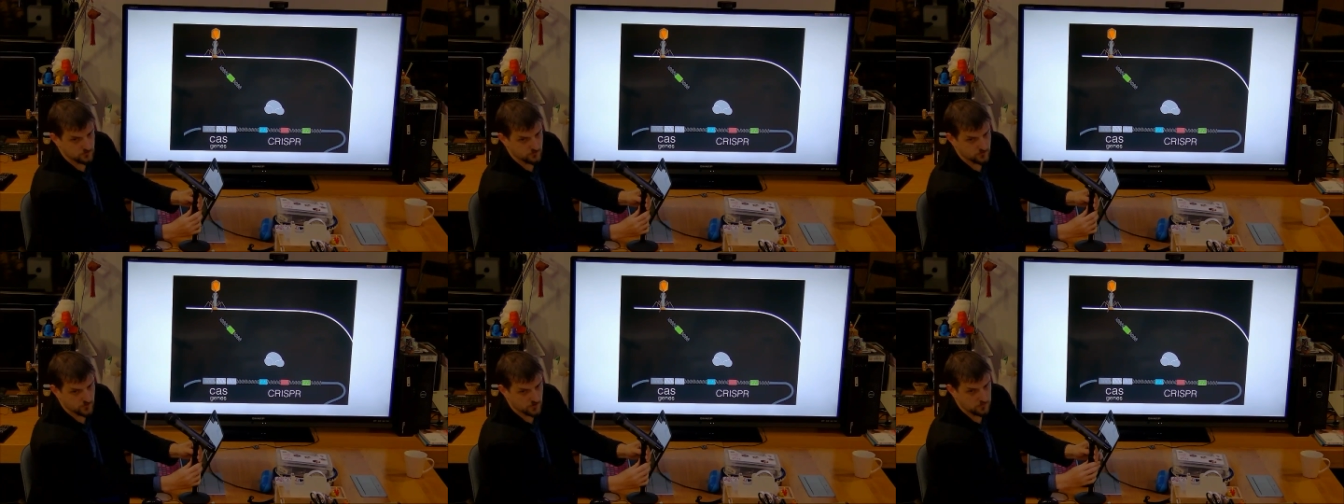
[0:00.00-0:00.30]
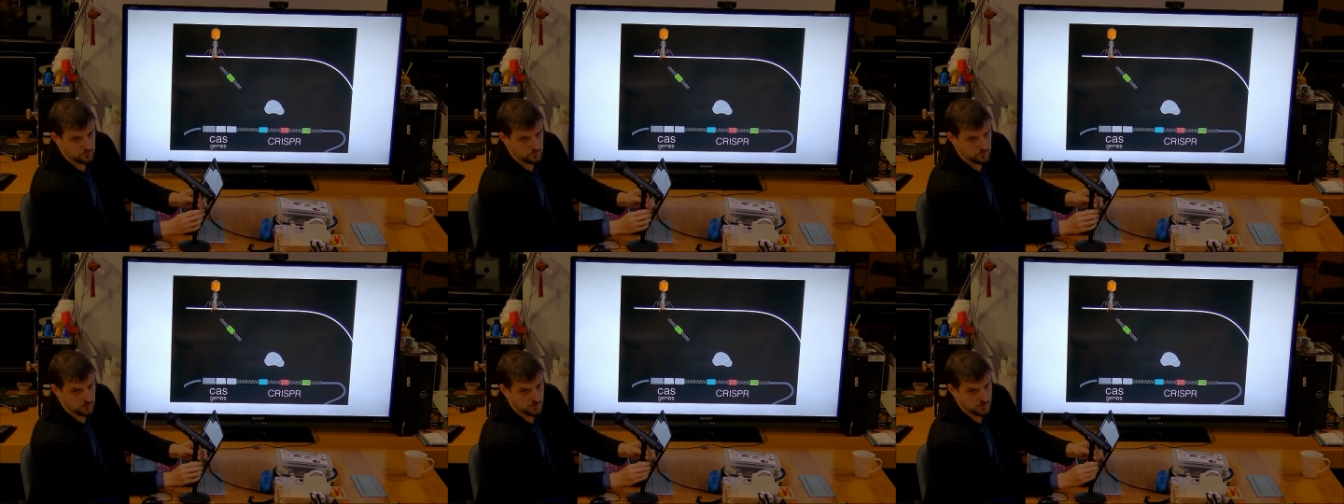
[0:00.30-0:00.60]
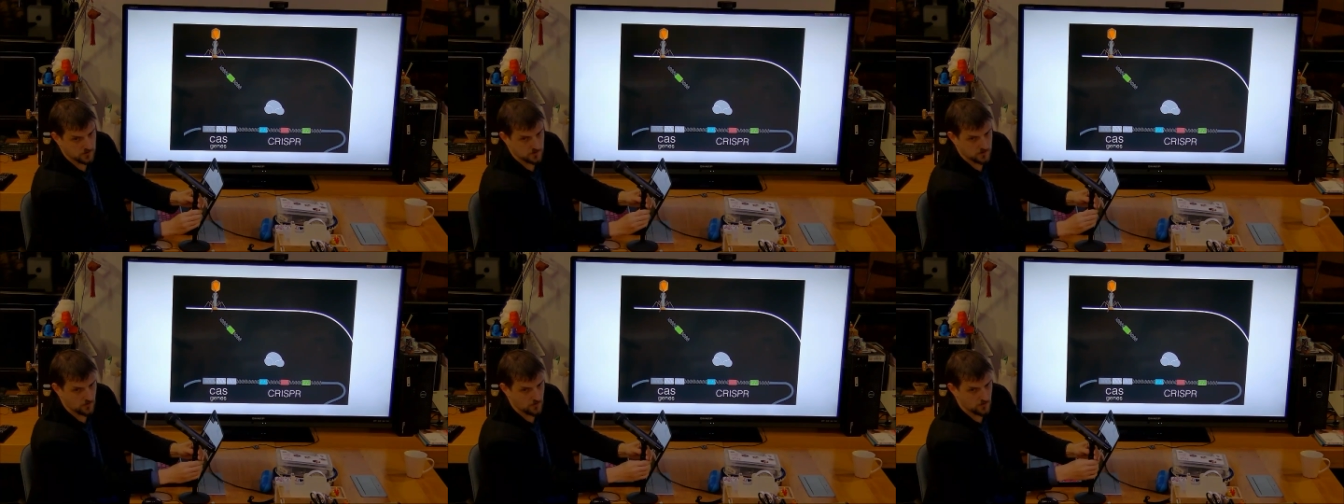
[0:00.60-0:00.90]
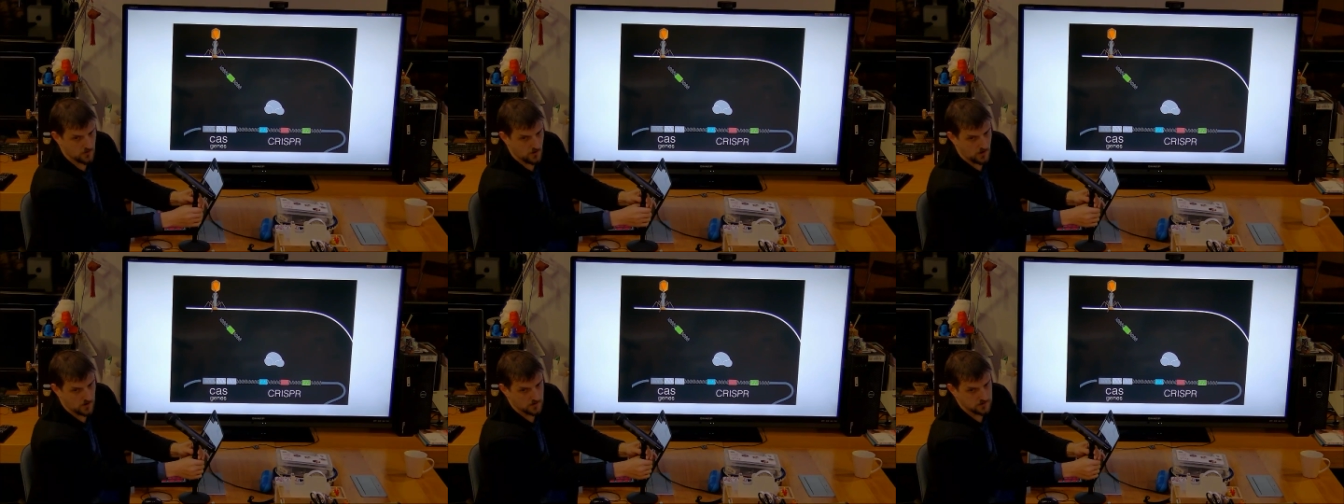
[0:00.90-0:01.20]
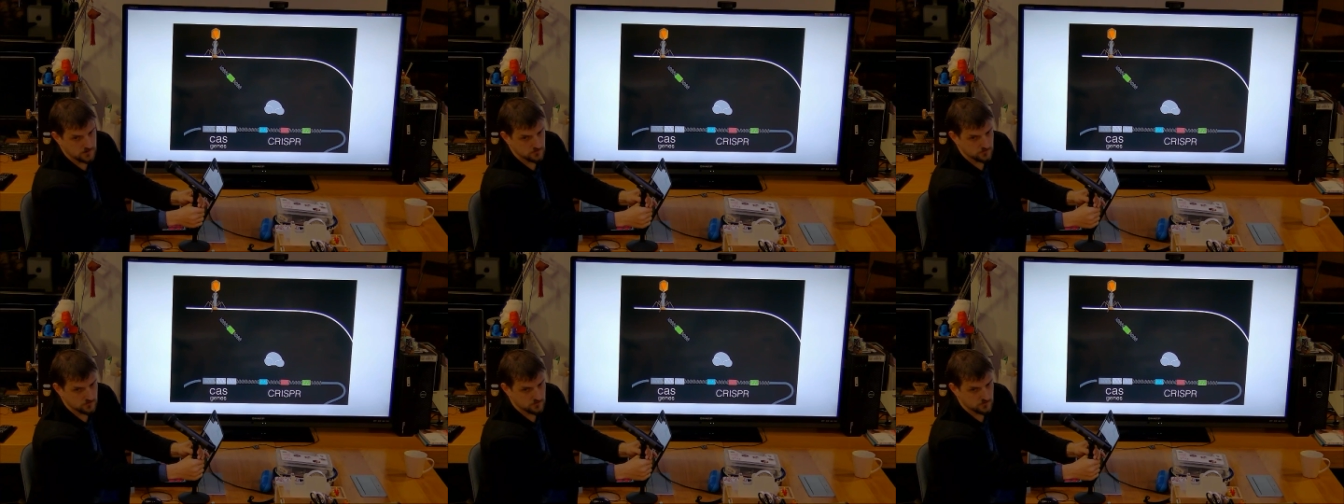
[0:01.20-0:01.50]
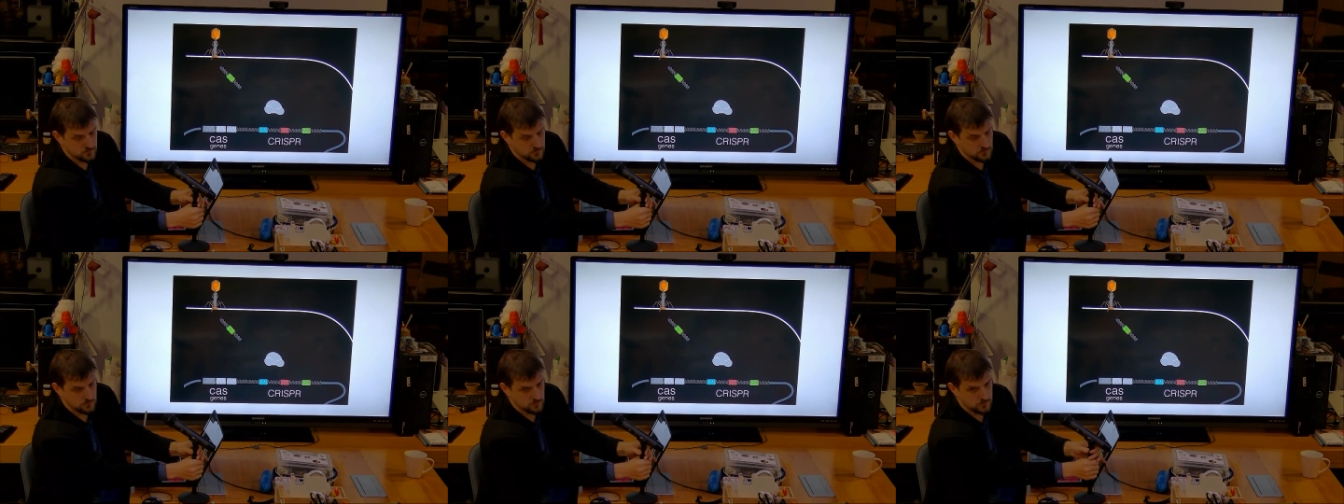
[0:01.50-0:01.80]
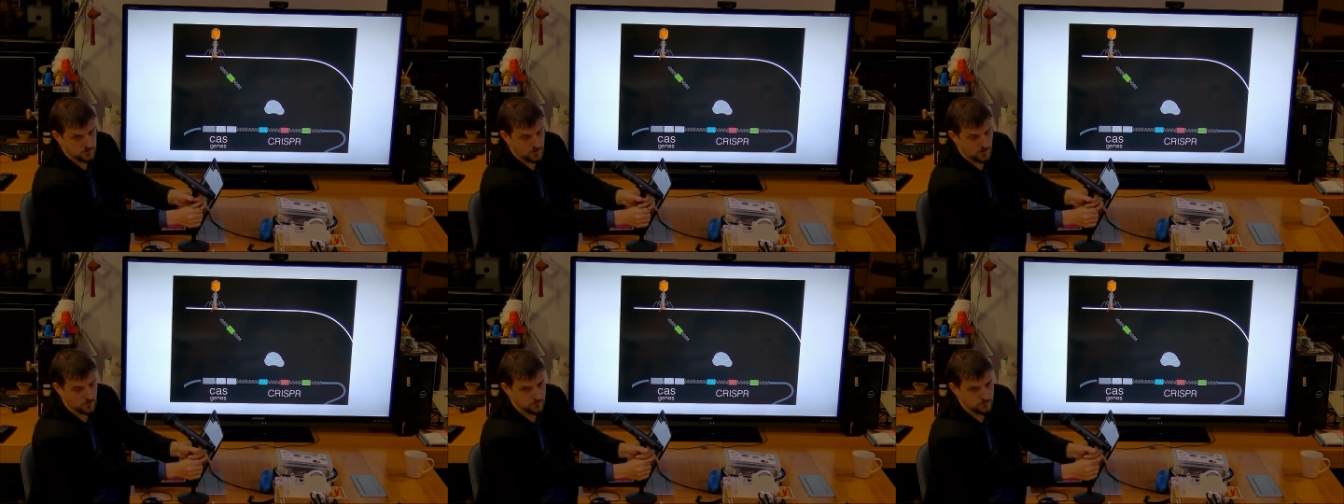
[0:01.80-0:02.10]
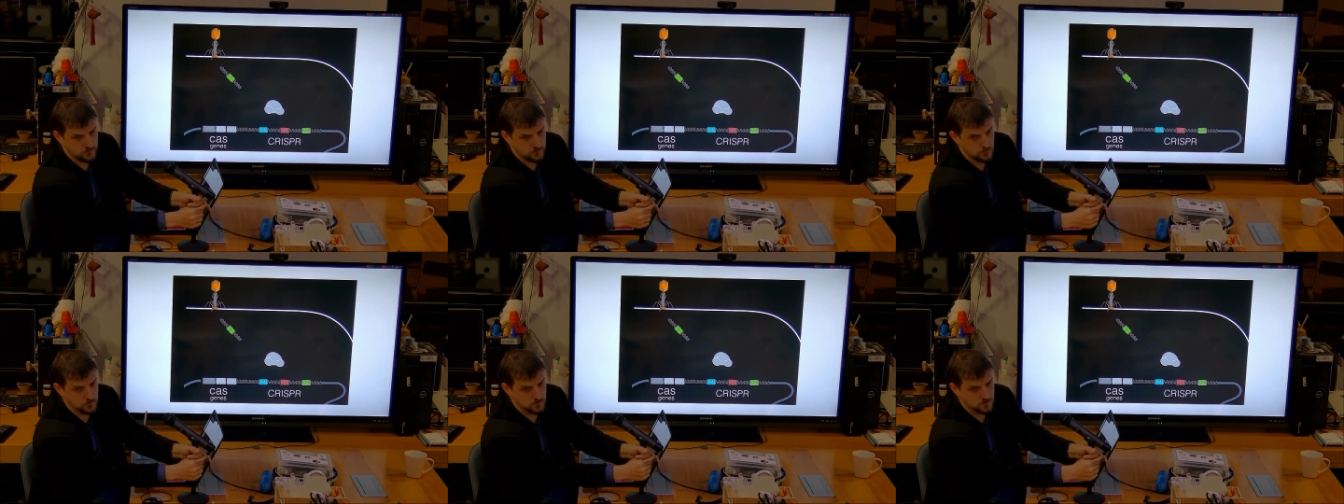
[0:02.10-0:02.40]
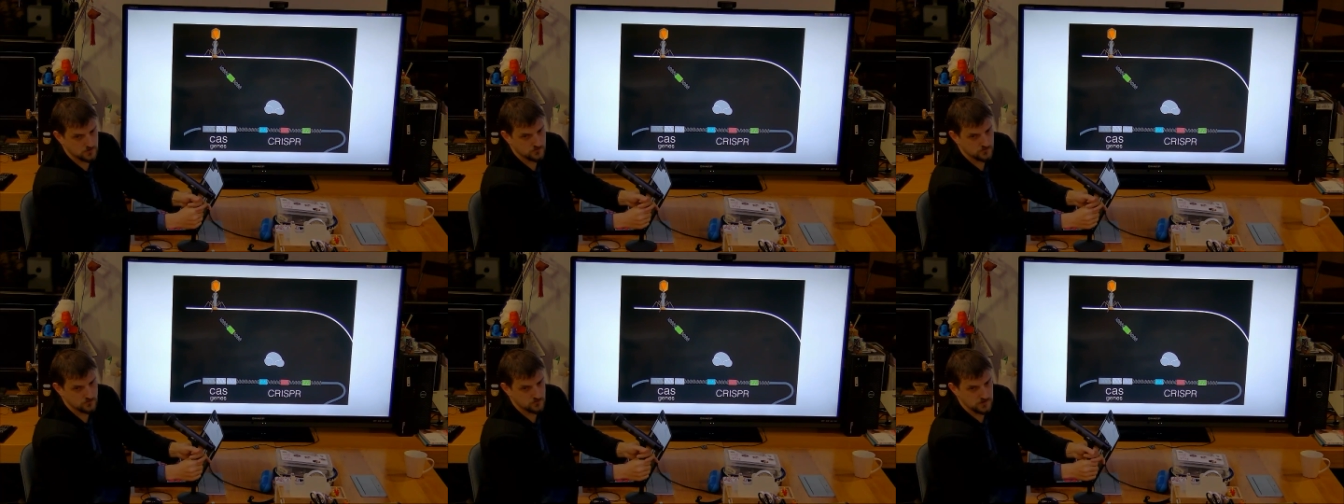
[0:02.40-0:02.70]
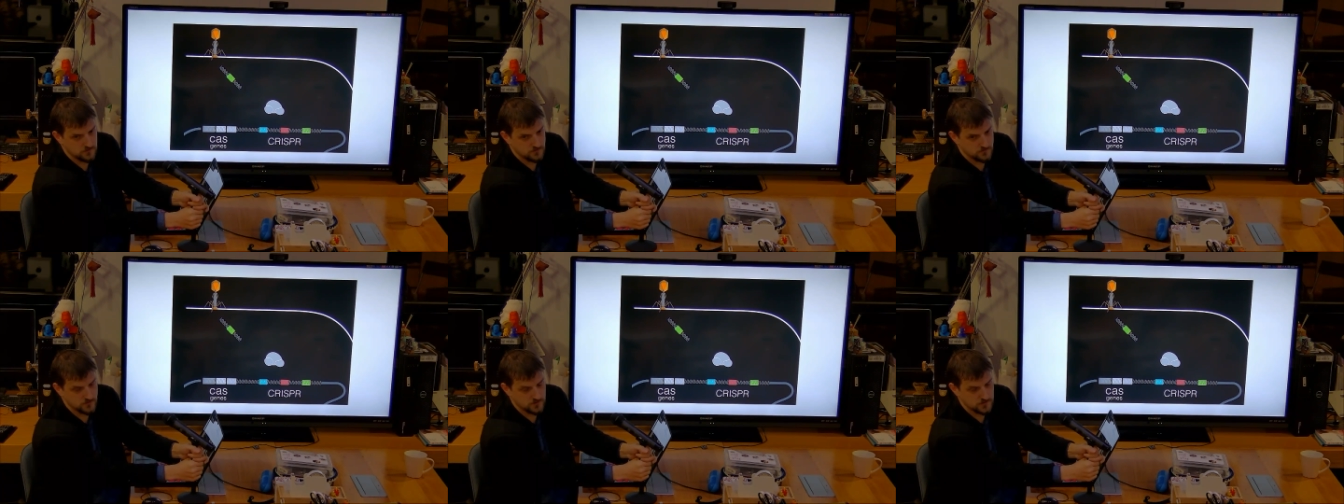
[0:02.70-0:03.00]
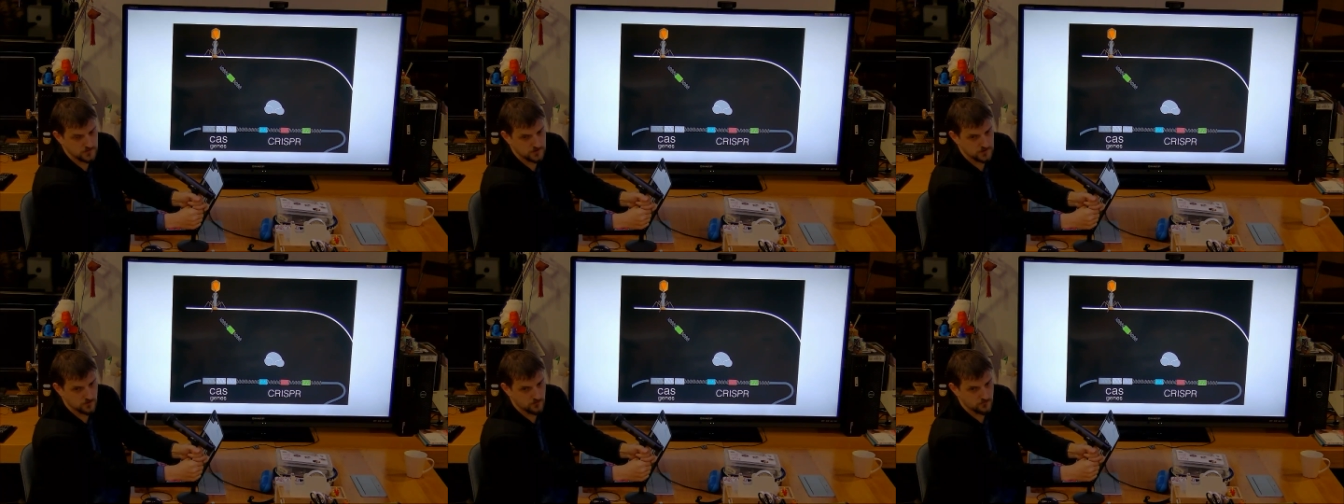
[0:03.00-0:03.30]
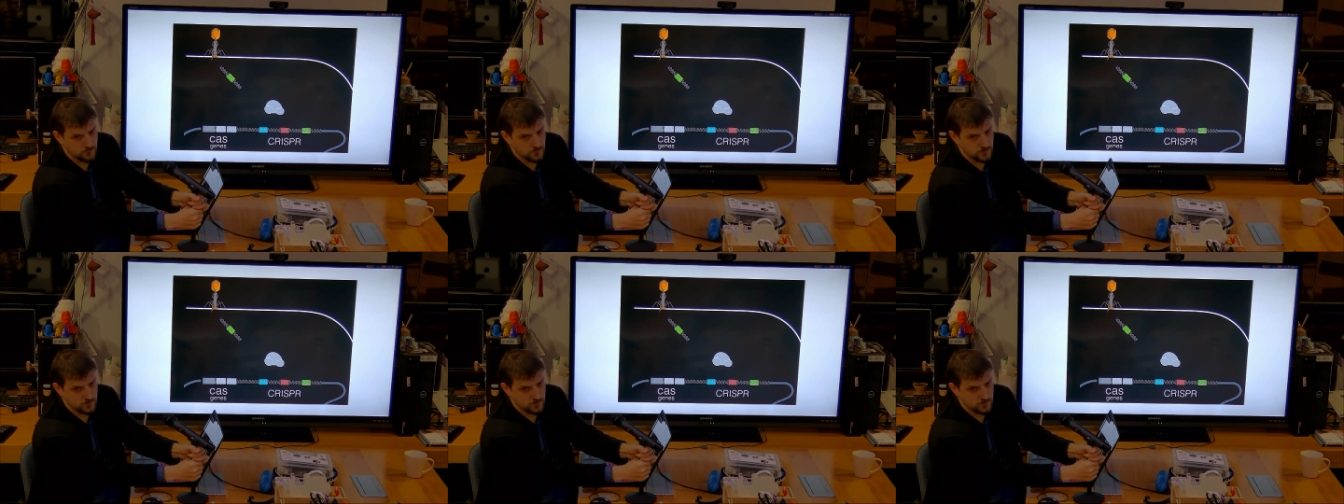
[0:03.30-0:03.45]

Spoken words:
our audience, our viewers in Philadelphia?